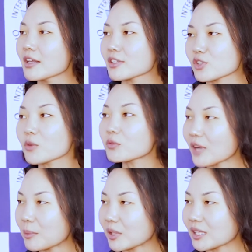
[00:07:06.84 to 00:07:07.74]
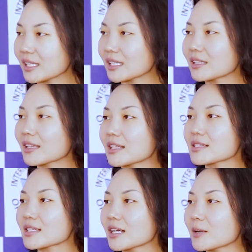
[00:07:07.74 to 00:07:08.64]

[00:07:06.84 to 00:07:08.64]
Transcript: so rapidly that